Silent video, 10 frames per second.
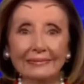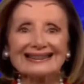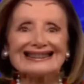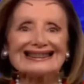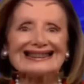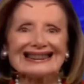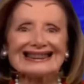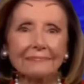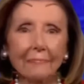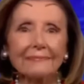Well, how come
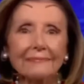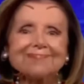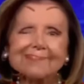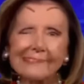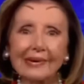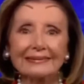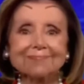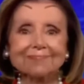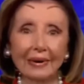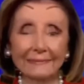you won't give me the
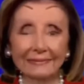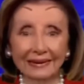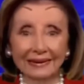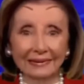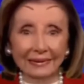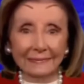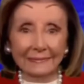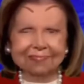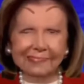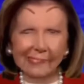truth? Because, um,
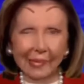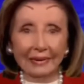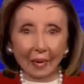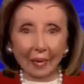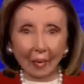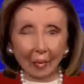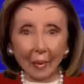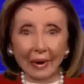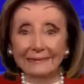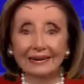you, you want
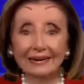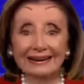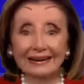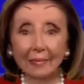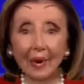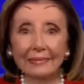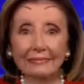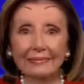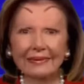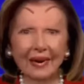me on that wall. I
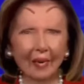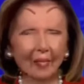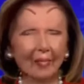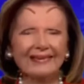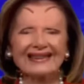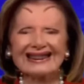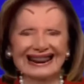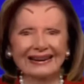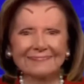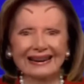do? You
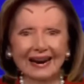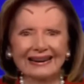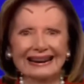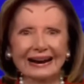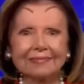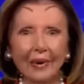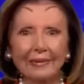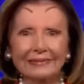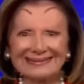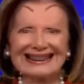need me on that wall.
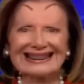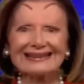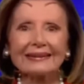What?